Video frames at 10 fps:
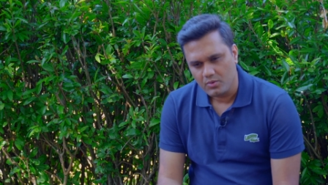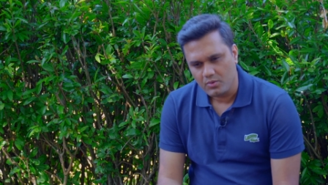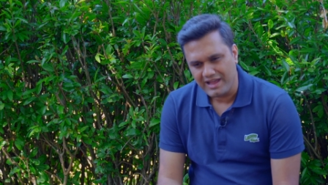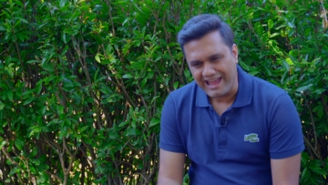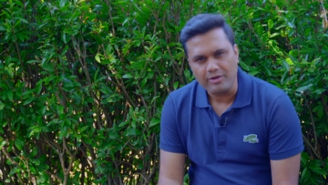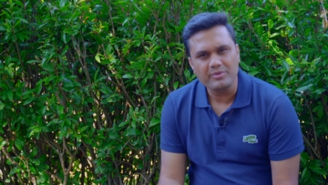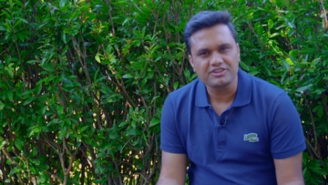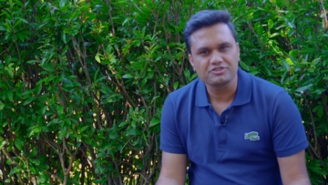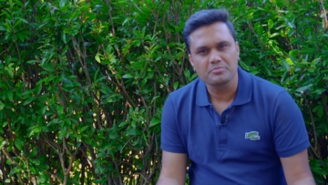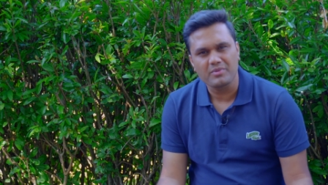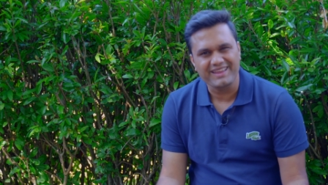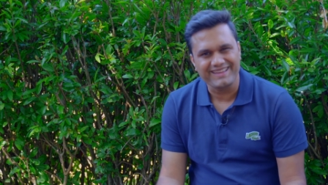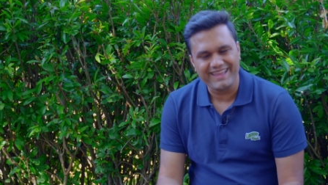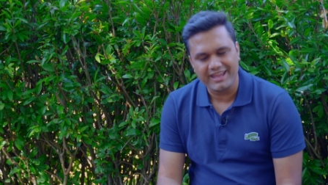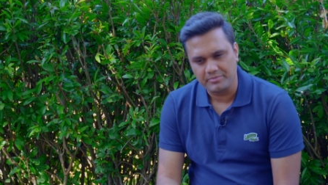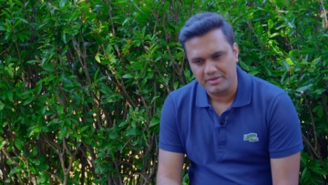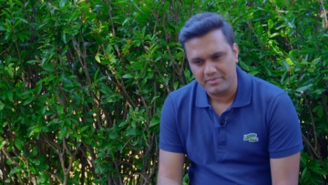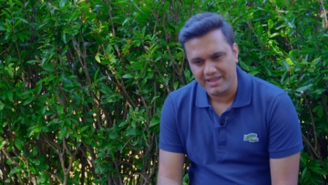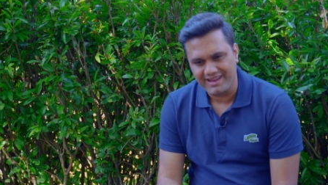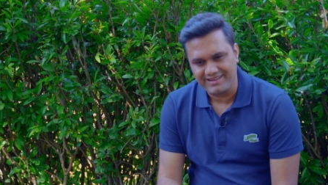how much money can be
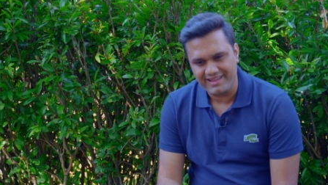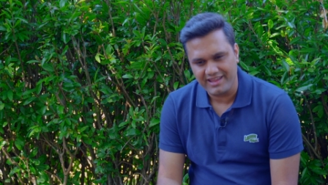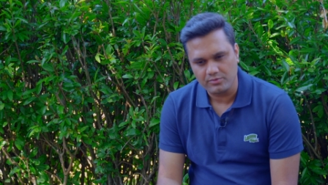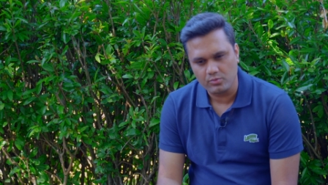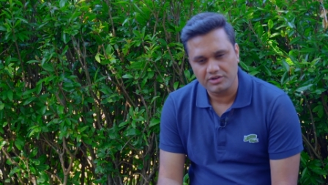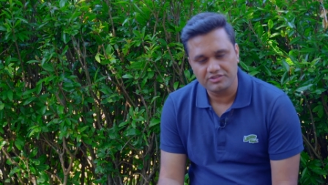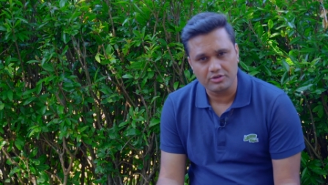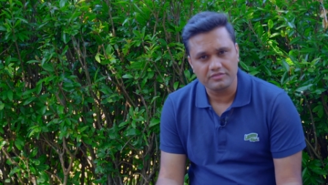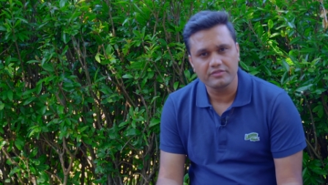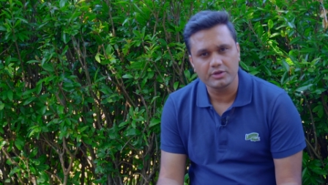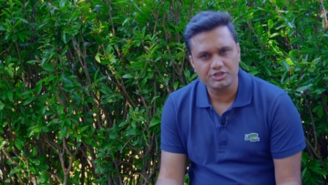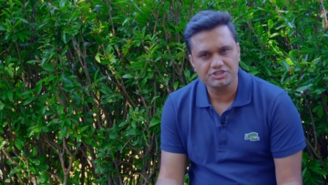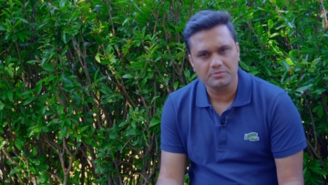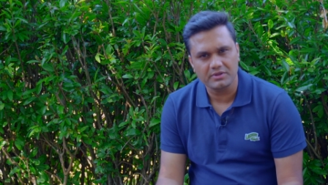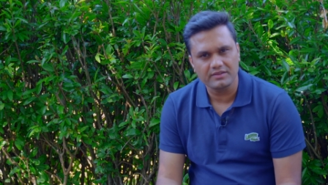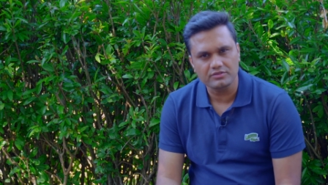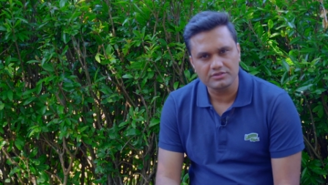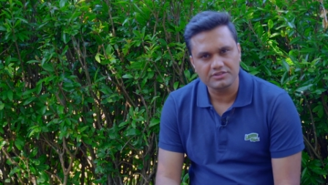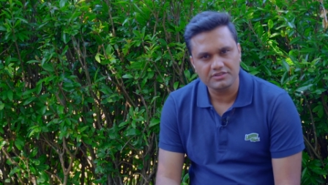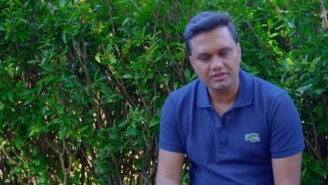made and what sort of viewership
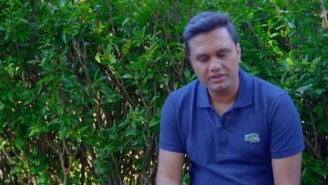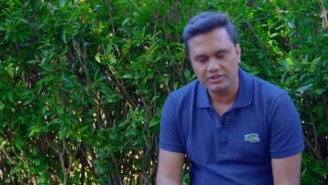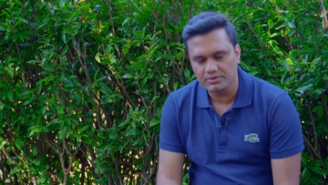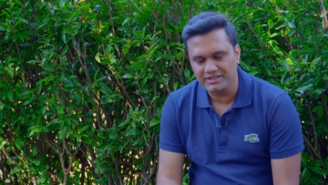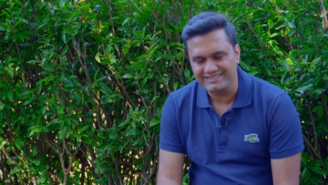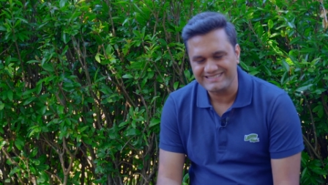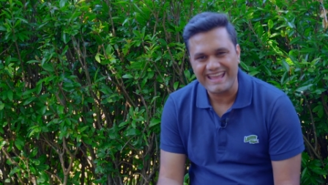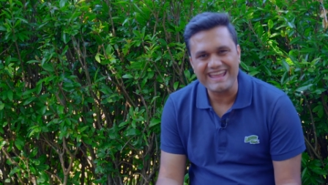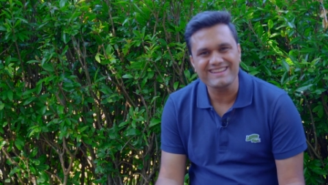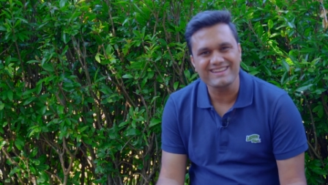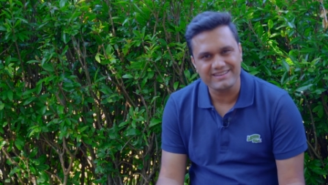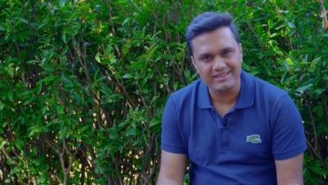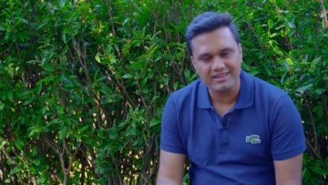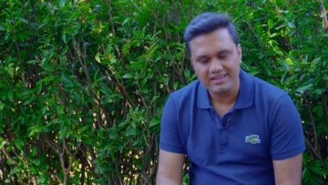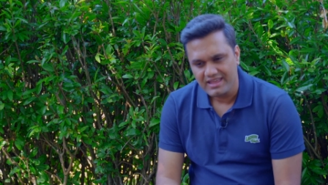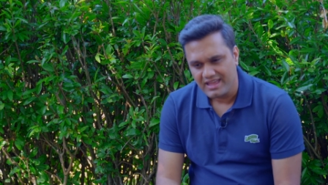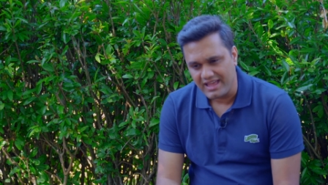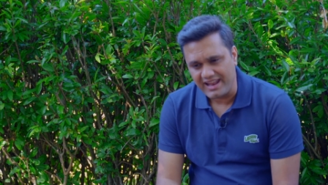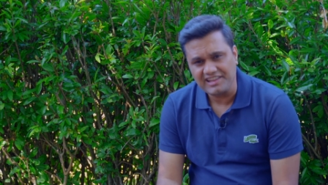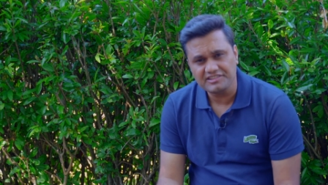levels you can attain in India.
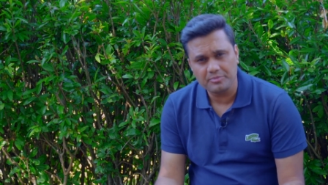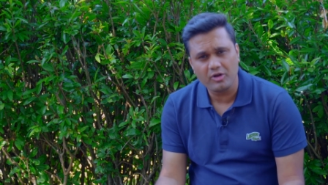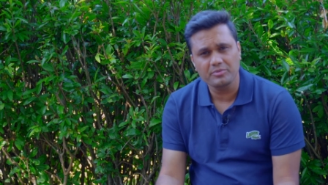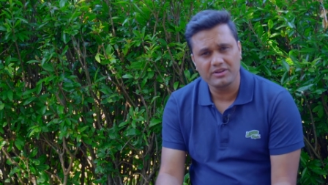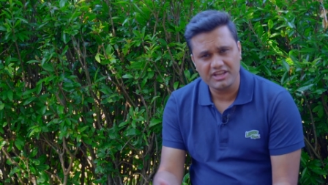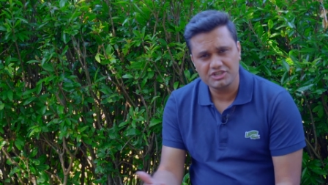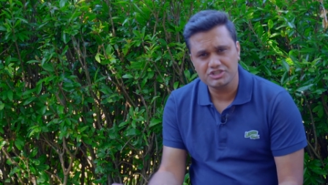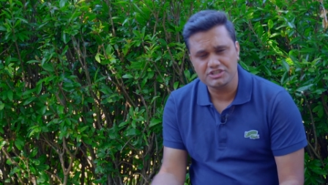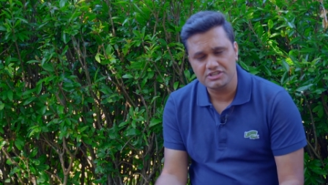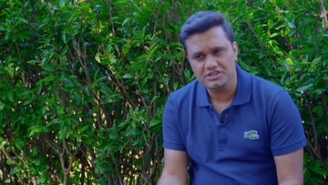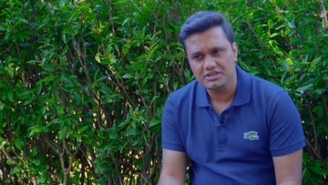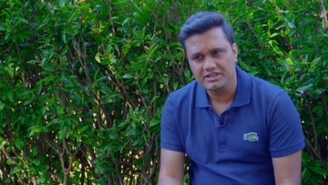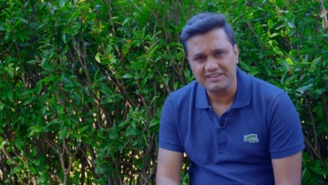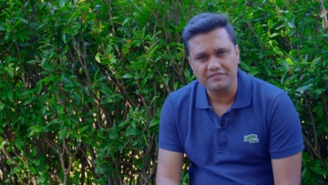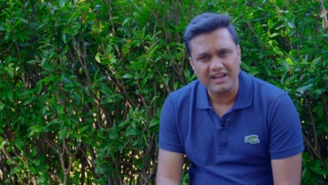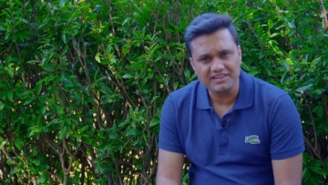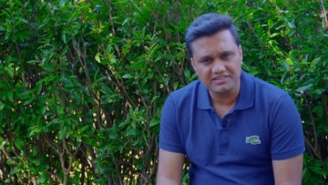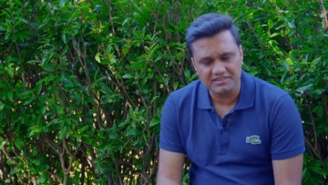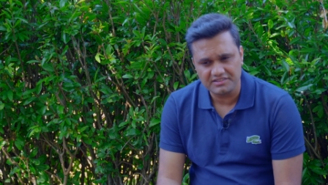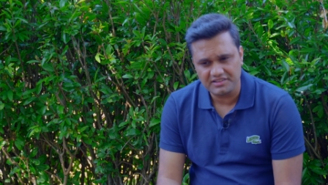And as the population
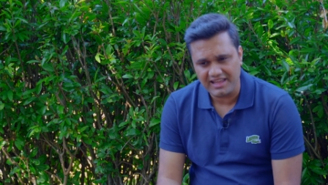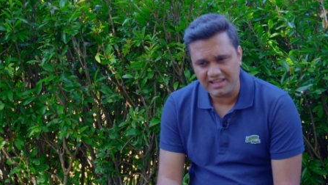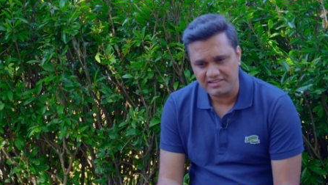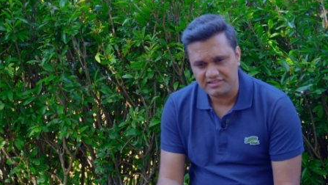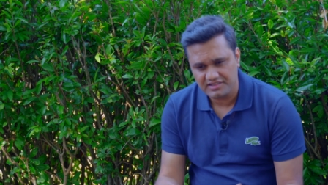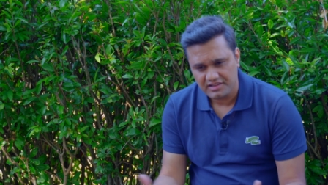advances, as